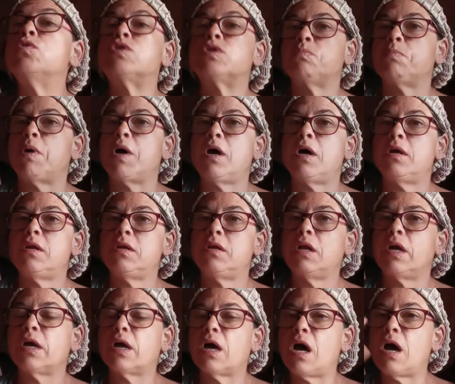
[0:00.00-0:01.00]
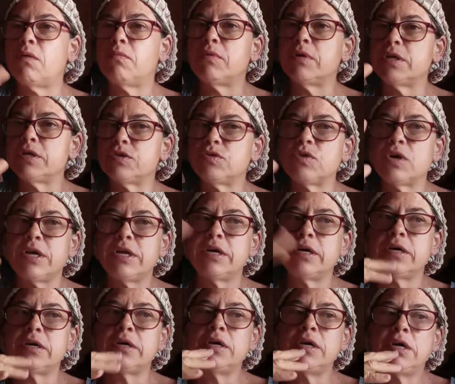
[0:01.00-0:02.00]
spot. Like I want to try
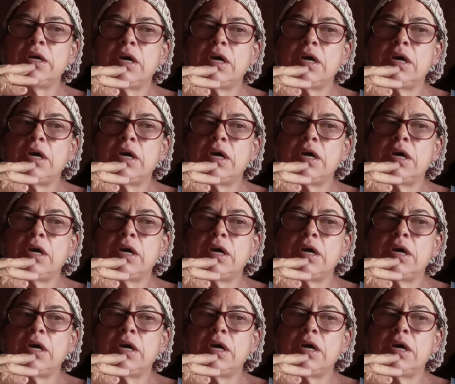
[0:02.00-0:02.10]
to.